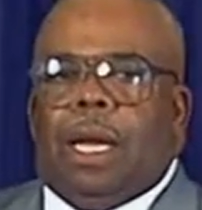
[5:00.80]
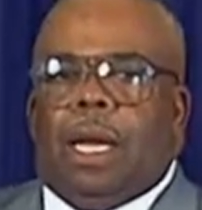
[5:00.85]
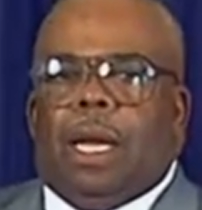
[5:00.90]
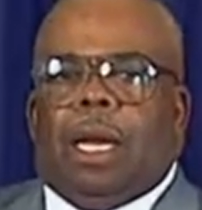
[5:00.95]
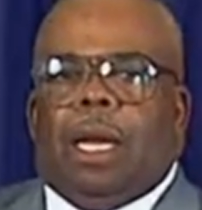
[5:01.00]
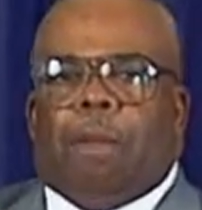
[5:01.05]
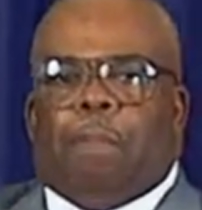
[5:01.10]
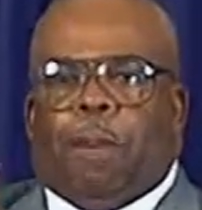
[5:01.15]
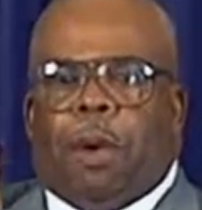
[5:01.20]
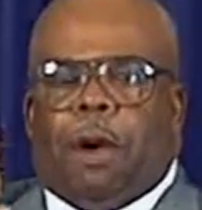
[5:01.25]

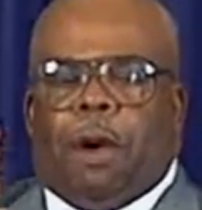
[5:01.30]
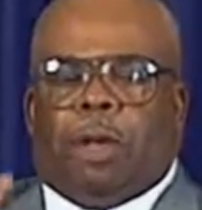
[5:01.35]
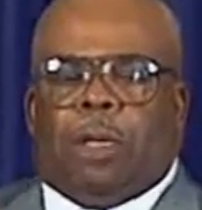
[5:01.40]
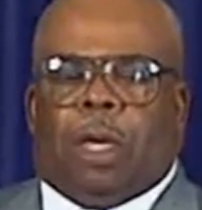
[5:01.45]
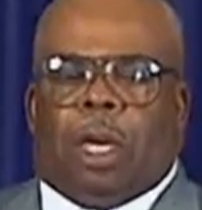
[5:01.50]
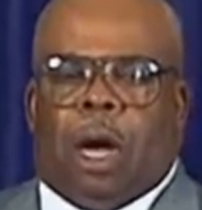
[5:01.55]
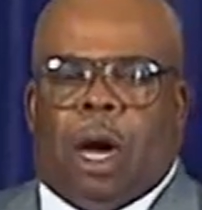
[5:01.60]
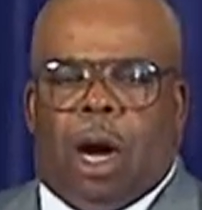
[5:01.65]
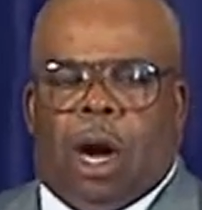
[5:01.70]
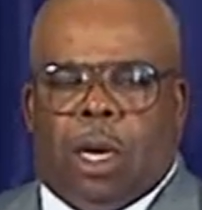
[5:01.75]
appeared to
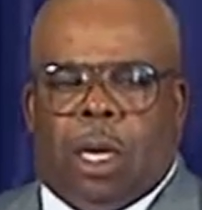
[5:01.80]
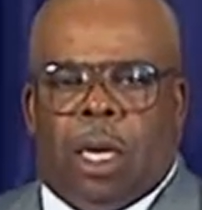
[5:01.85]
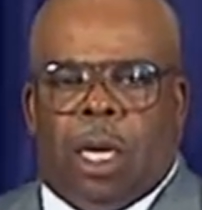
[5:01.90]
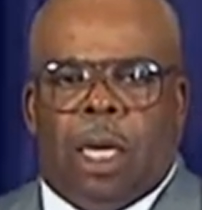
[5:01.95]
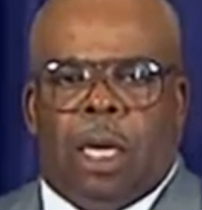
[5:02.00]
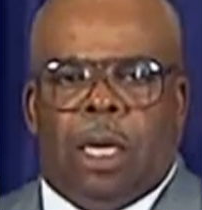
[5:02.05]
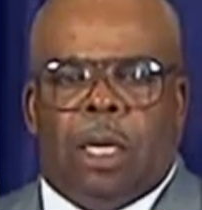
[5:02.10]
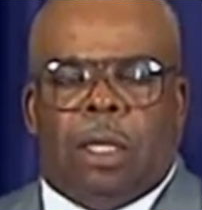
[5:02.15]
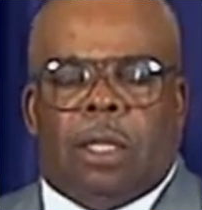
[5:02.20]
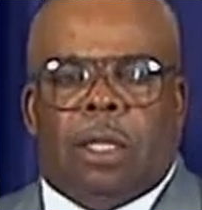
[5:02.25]

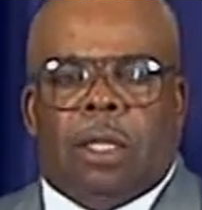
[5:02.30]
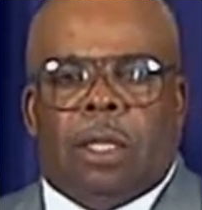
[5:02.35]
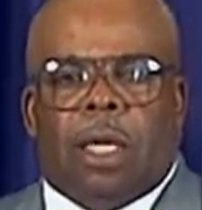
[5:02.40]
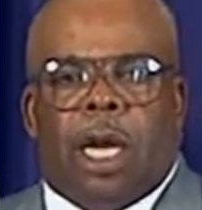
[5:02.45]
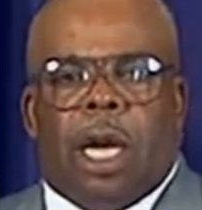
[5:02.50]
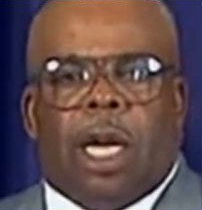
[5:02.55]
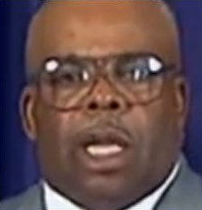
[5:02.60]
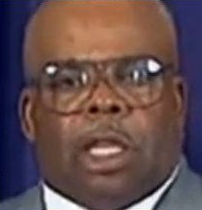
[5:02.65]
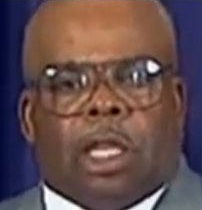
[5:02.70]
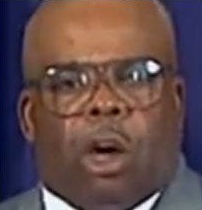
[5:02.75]
Cornelius
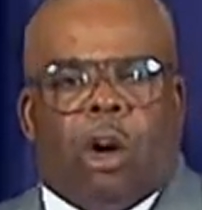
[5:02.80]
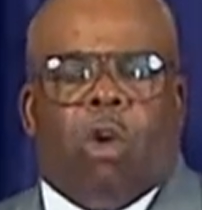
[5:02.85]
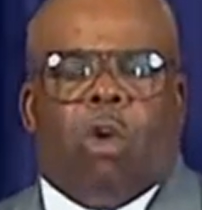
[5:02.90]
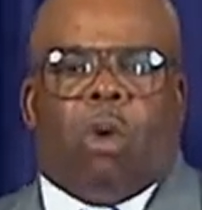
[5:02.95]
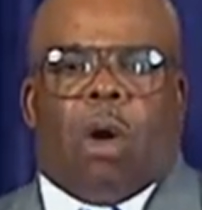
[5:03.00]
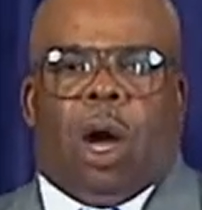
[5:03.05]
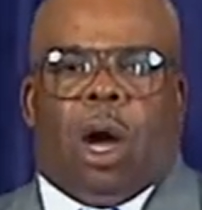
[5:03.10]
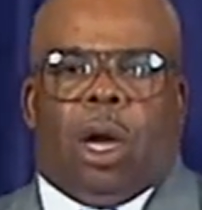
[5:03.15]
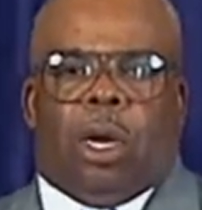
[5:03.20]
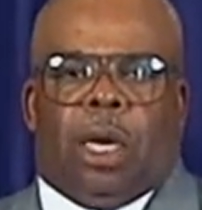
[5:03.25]
and told
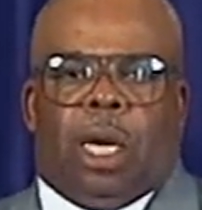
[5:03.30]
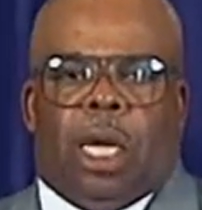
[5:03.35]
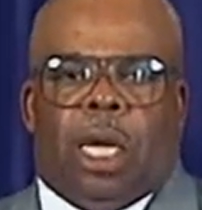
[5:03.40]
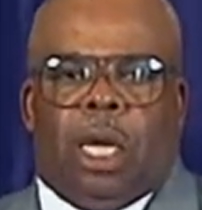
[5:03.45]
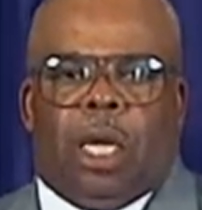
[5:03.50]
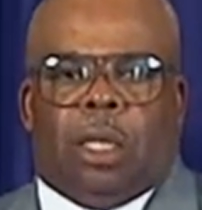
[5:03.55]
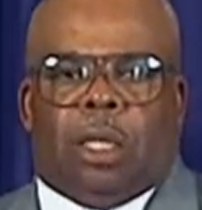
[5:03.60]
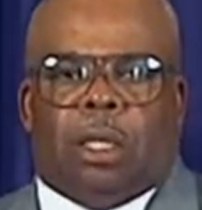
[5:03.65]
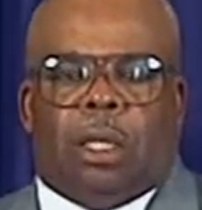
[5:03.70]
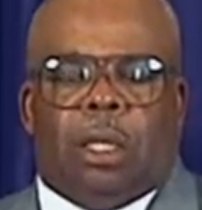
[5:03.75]

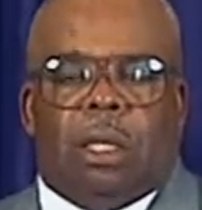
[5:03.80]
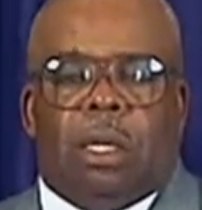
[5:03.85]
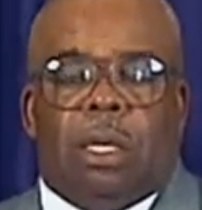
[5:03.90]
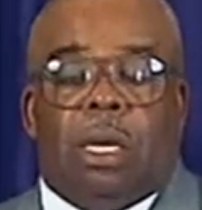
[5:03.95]
Cornelius